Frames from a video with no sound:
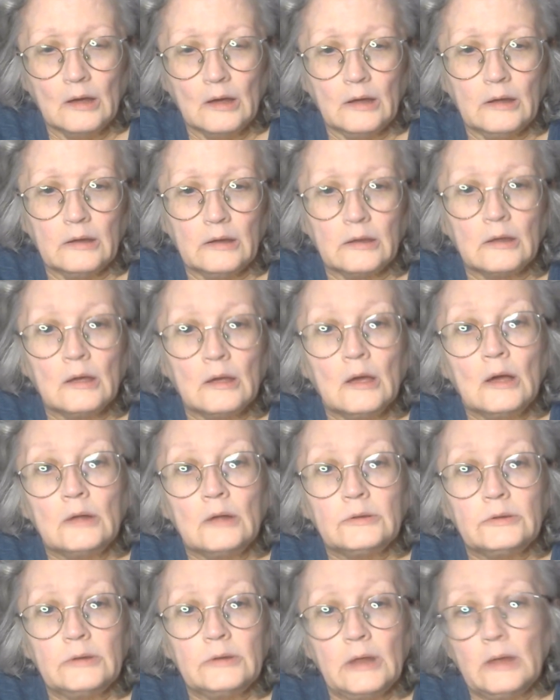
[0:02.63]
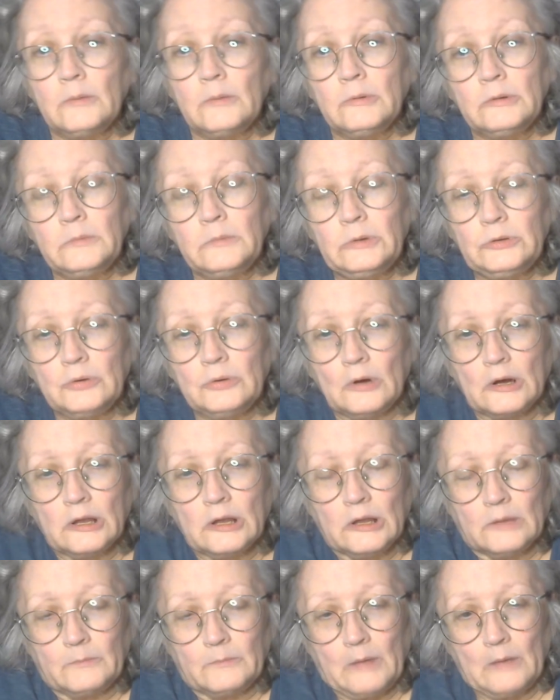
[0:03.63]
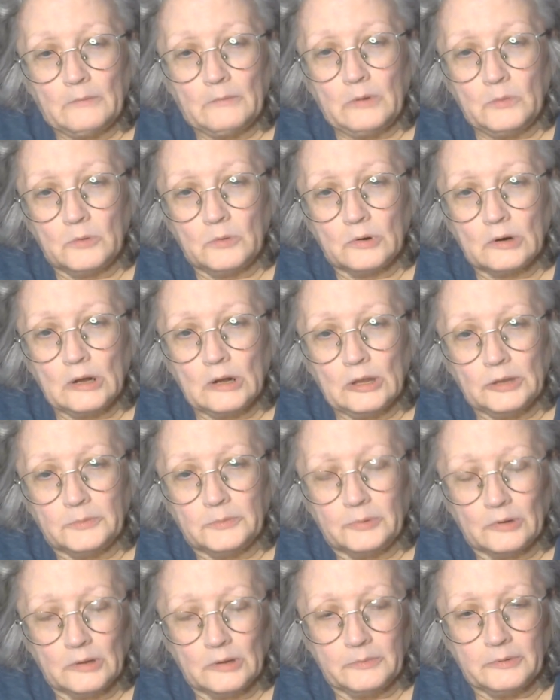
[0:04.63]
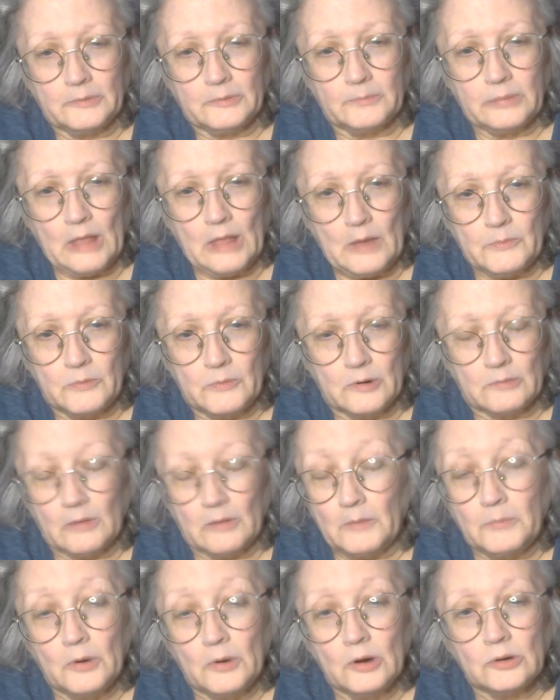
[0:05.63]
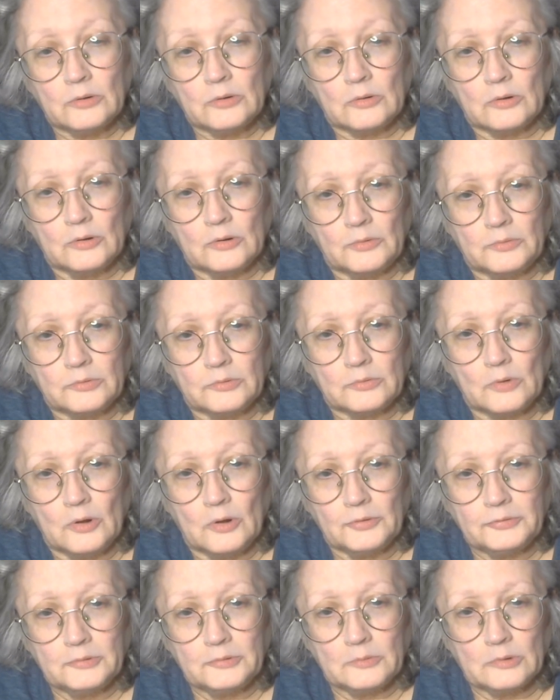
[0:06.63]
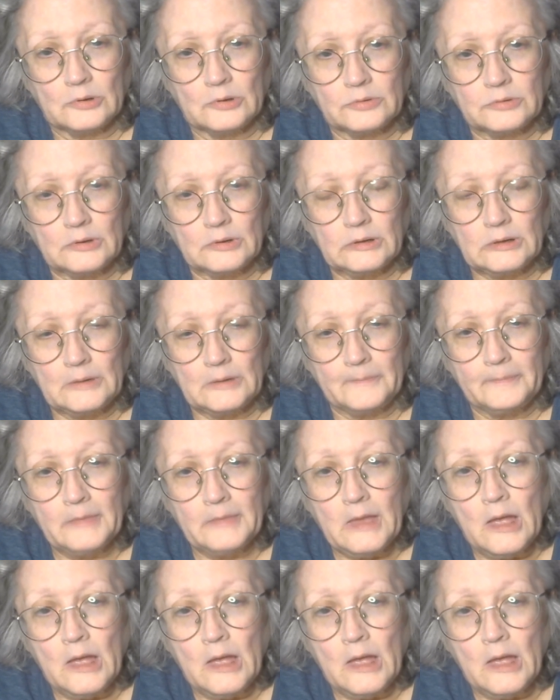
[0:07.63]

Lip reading: Hi, today I'm going to be talking about my work on the Prolific platform. My partner also works on it.